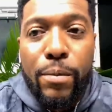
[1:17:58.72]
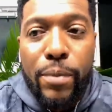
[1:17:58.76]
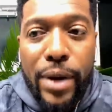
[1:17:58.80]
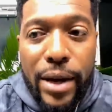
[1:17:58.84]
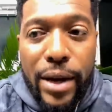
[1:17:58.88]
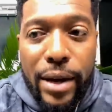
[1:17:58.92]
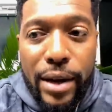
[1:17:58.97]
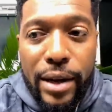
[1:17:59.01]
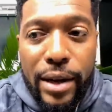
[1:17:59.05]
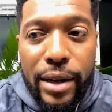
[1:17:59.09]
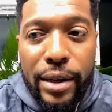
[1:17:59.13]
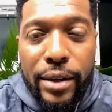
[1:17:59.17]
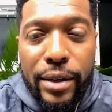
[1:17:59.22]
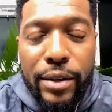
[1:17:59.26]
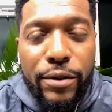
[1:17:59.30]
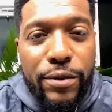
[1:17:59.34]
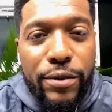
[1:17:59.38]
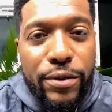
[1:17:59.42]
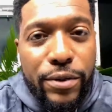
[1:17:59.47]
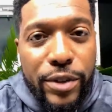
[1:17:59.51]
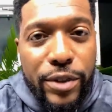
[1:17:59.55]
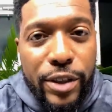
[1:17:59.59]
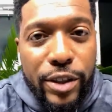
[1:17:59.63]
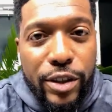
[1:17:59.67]

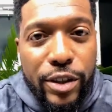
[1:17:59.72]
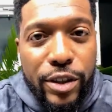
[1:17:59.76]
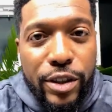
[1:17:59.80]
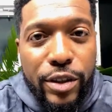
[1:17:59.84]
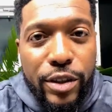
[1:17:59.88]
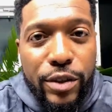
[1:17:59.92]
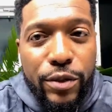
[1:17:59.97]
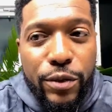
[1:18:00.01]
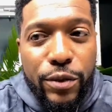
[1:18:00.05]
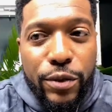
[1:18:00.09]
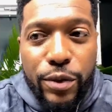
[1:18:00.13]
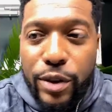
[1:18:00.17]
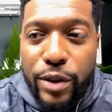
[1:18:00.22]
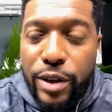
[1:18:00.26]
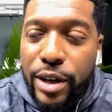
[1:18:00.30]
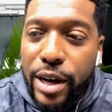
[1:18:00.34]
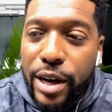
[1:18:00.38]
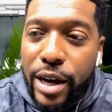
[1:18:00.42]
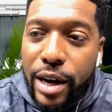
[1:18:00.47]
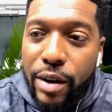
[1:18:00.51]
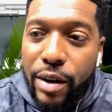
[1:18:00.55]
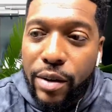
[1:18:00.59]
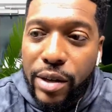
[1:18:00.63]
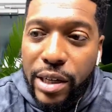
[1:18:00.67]
My vision for
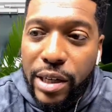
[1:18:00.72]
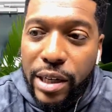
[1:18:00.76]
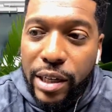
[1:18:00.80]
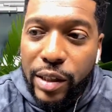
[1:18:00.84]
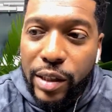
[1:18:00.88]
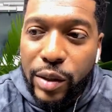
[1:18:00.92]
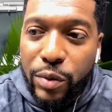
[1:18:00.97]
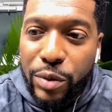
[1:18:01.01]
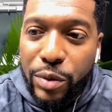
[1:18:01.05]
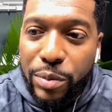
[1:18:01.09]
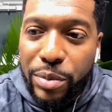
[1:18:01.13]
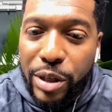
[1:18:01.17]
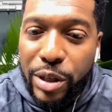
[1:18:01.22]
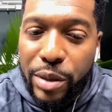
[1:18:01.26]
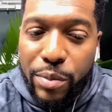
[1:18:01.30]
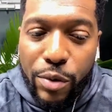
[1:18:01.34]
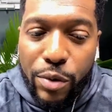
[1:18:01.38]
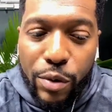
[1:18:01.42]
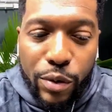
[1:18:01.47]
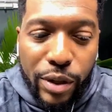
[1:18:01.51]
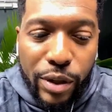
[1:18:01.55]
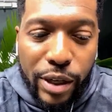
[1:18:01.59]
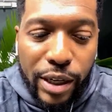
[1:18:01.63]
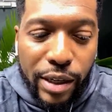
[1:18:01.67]
now, I guess, would
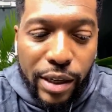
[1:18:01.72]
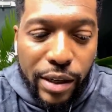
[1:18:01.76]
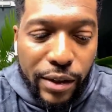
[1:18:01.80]
be more